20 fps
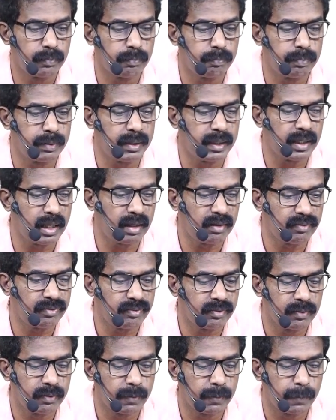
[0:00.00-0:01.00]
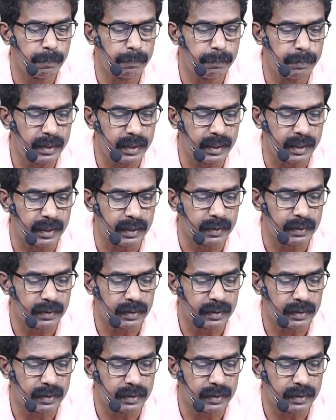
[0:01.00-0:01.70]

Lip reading: P of B,